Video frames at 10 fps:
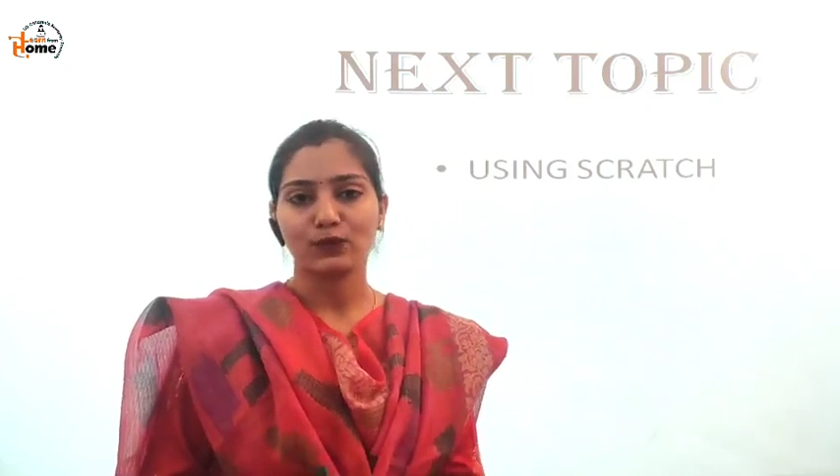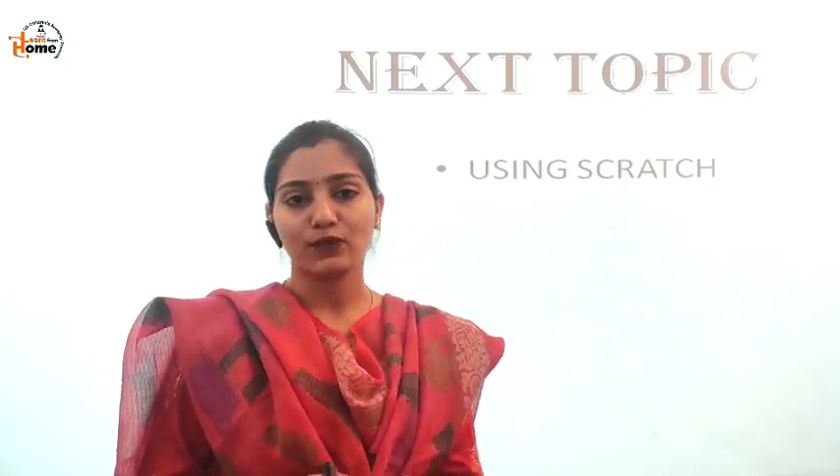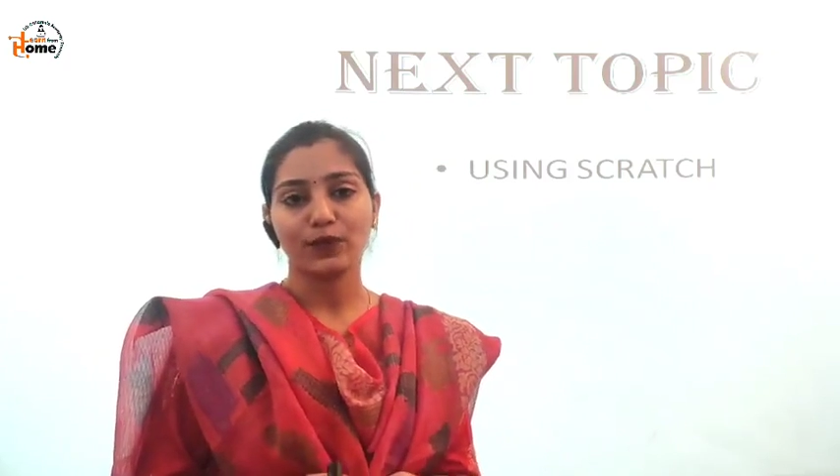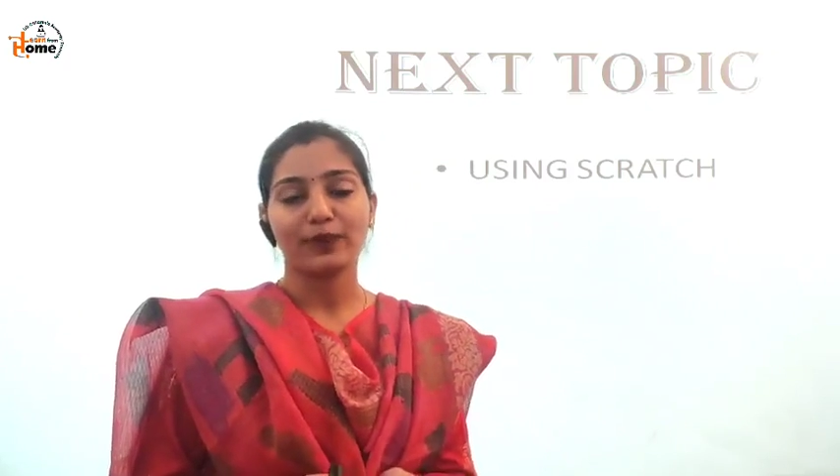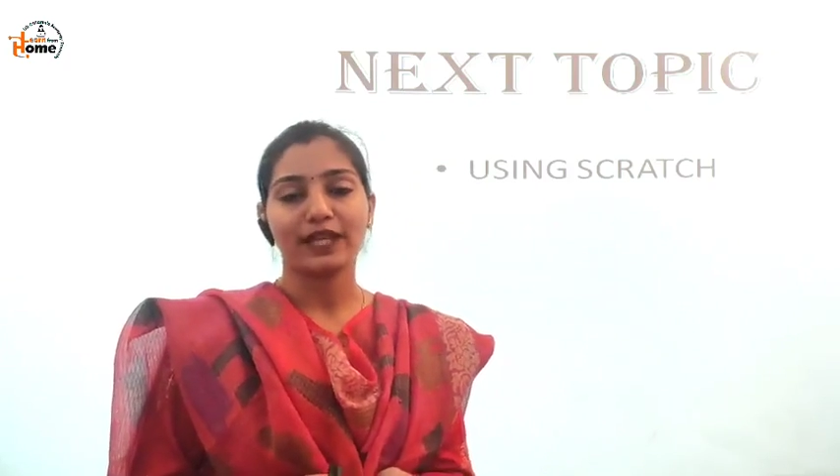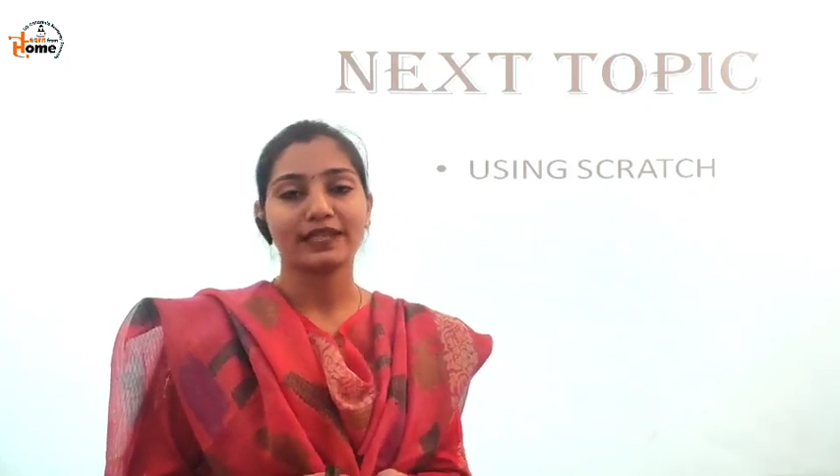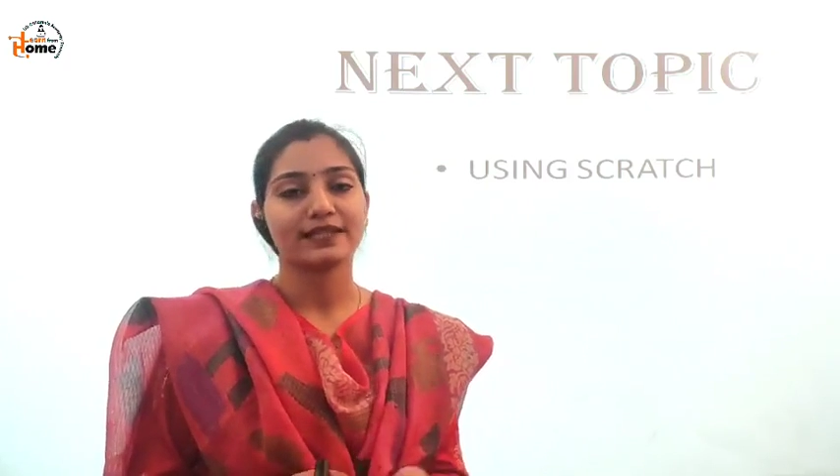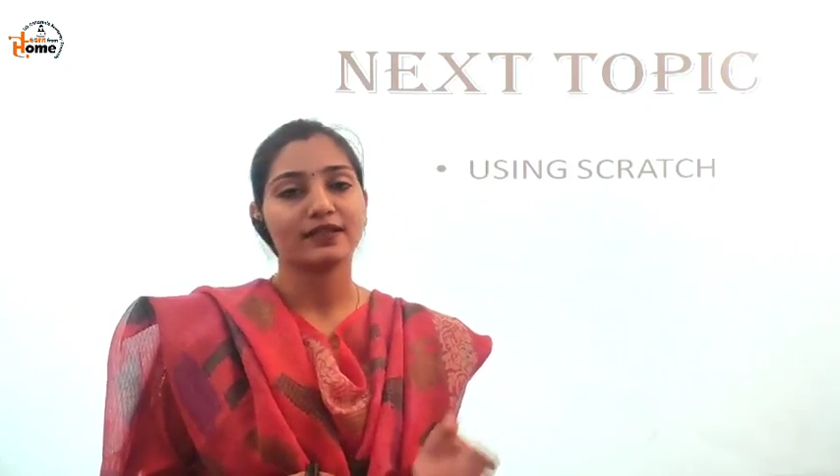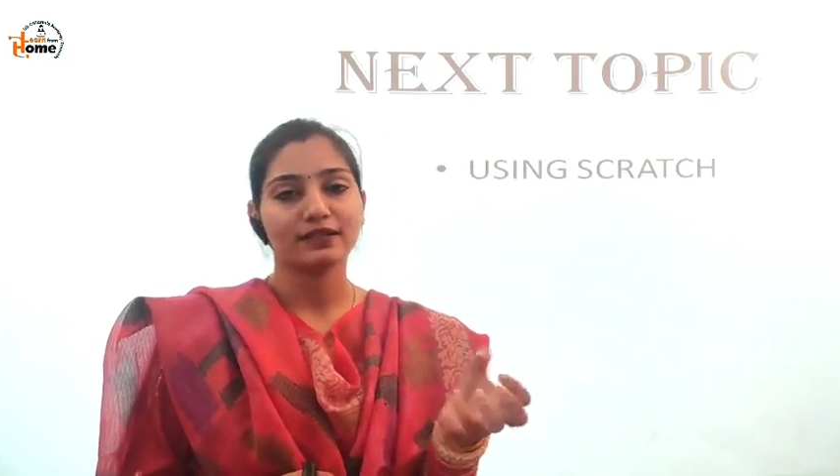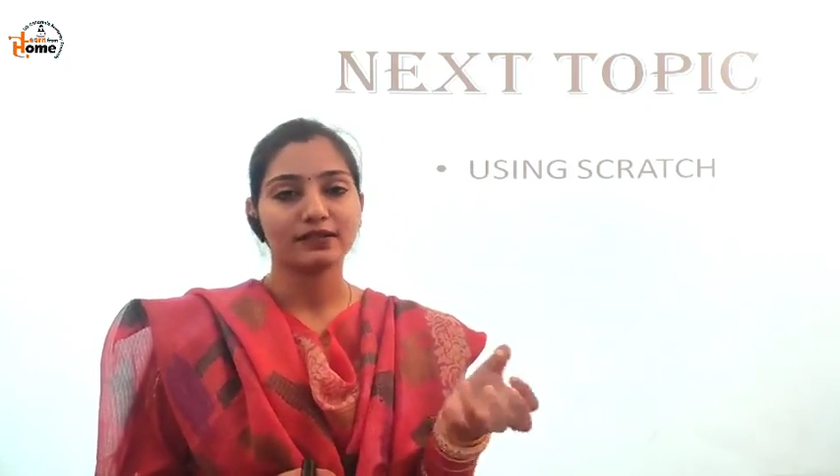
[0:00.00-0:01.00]
We will make
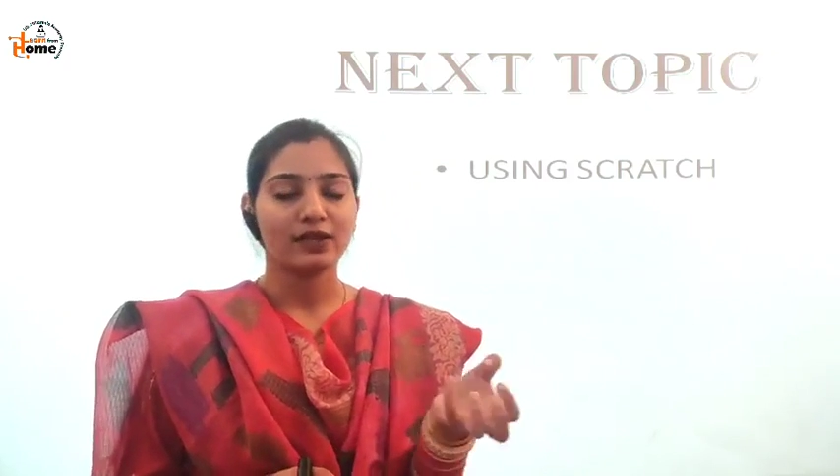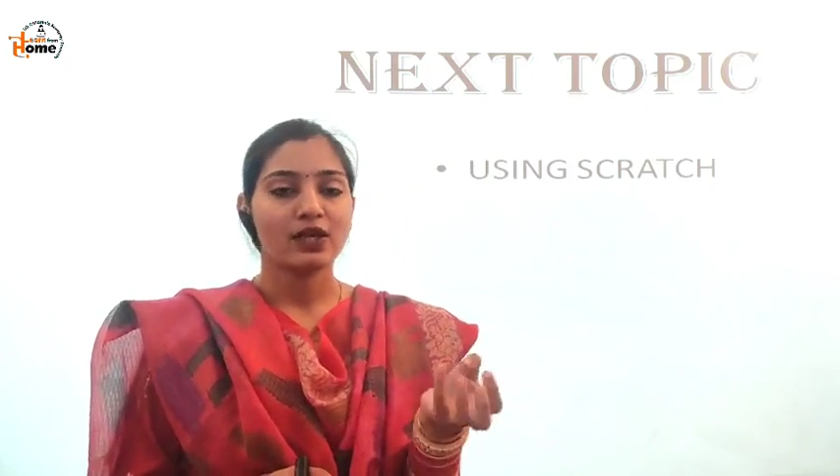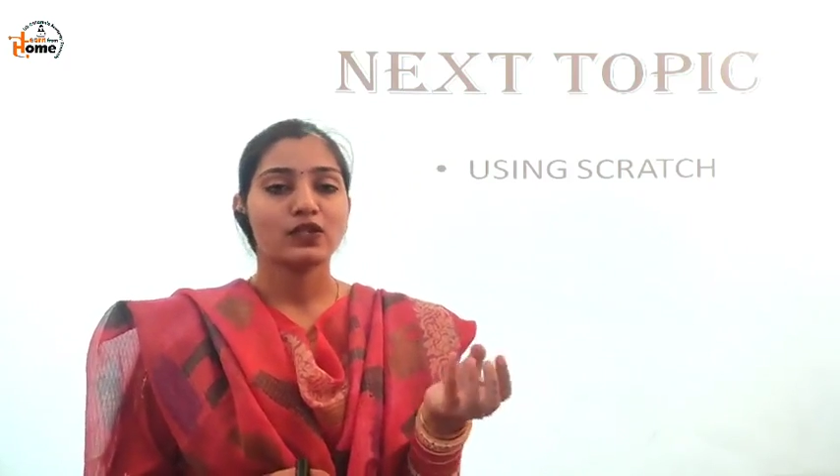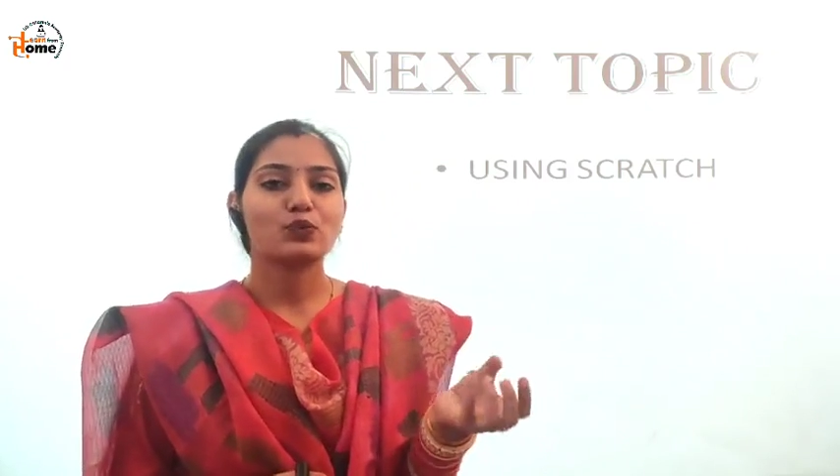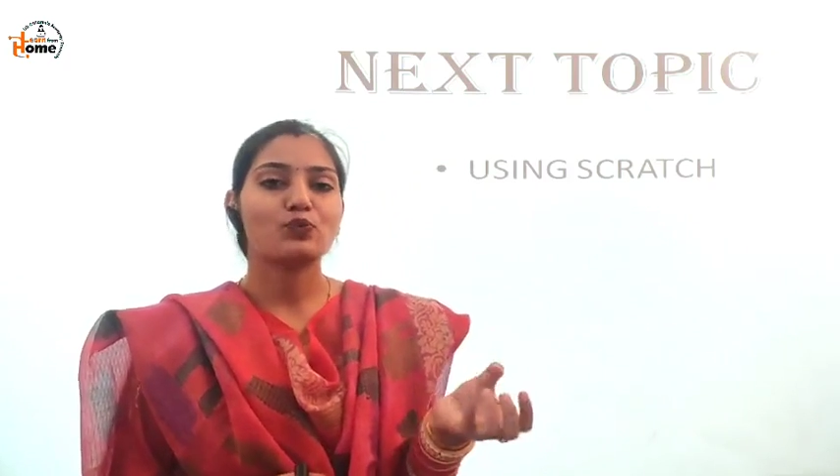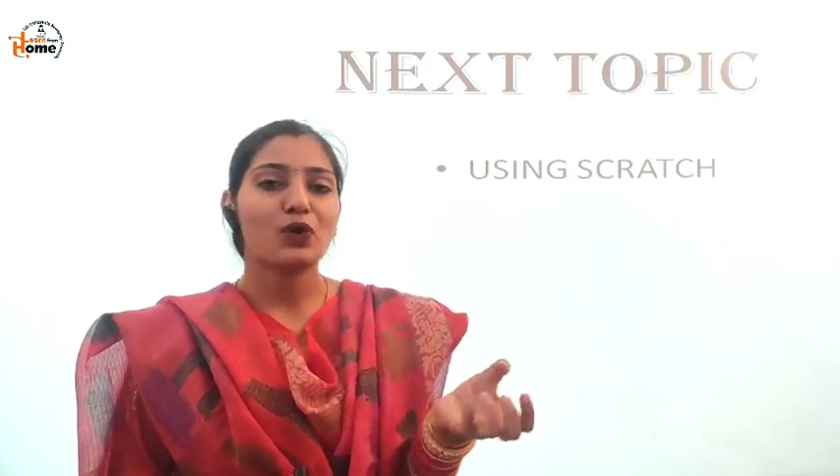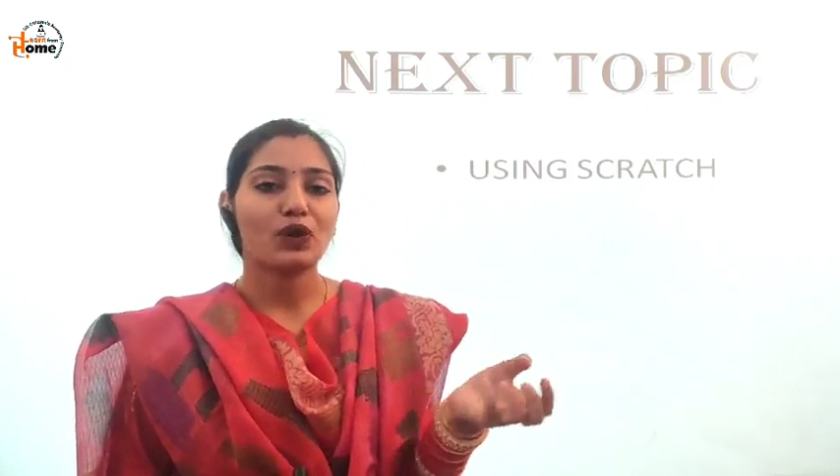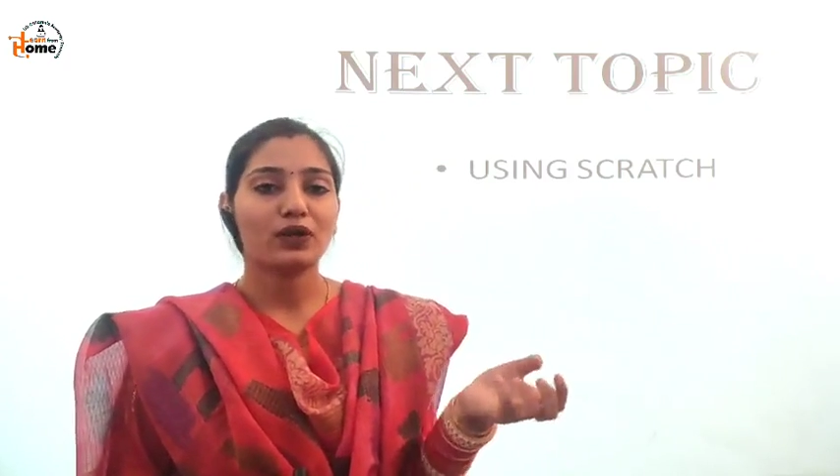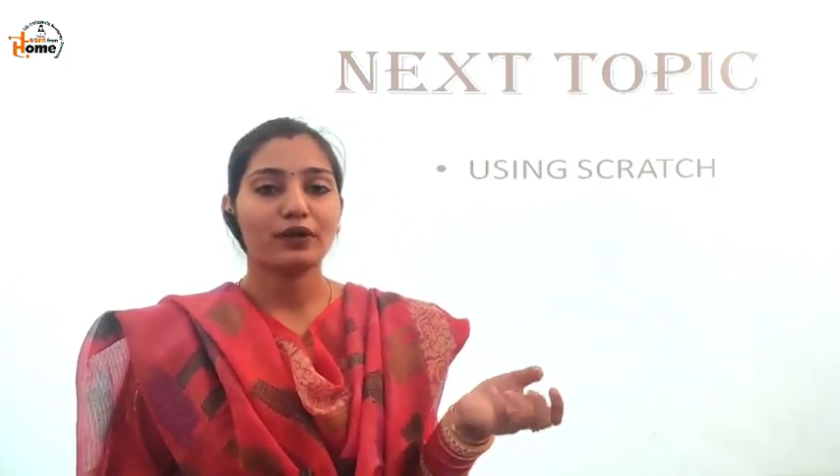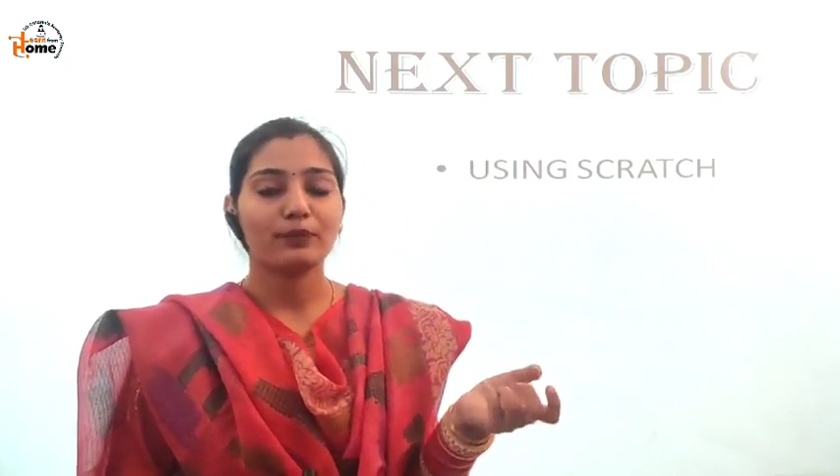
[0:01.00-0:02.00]
a small